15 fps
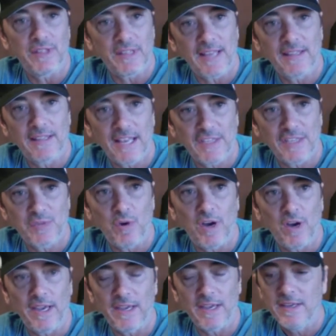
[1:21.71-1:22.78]

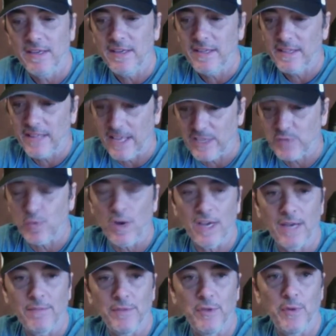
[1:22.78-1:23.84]
That's why
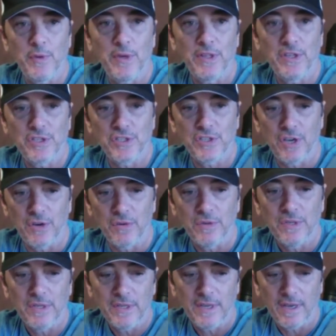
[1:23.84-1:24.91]
I'm doing this show,
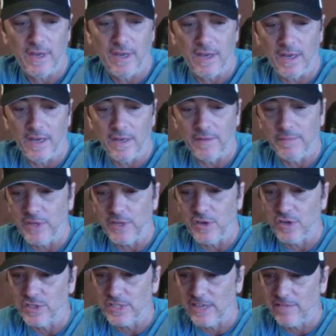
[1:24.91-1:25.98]

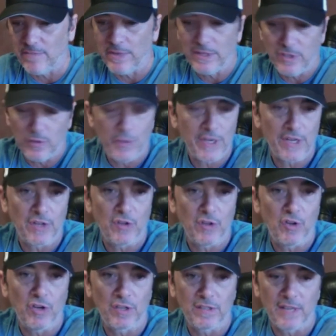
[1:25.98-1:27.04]
because I've been doing it a
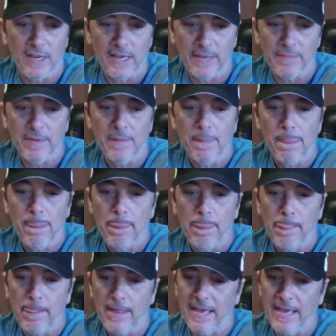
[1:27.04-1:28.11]
long time,
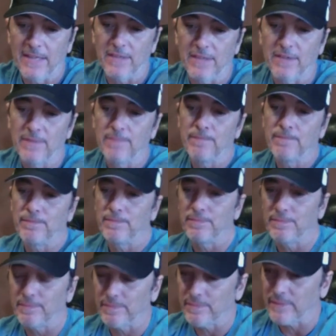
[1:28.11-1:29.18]
and
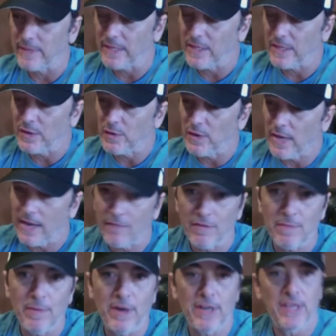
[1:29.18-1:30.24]

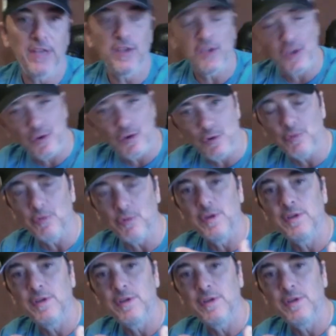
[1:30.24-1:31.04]
everybody, you,